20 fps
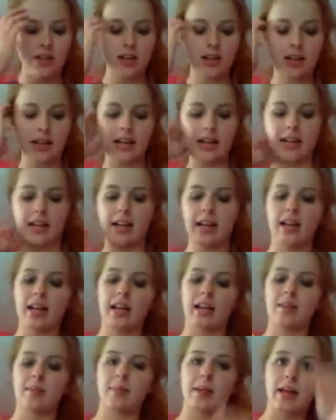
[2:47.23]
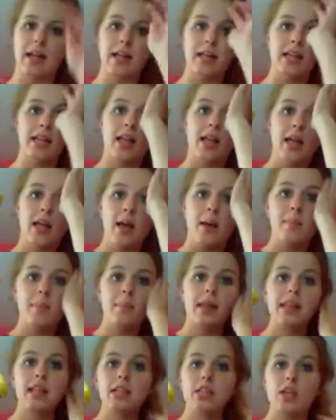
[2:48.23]
Alright, I got my
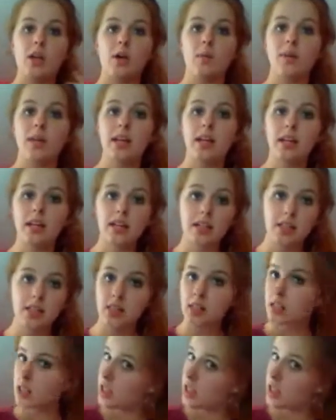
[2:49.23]
melatonin because,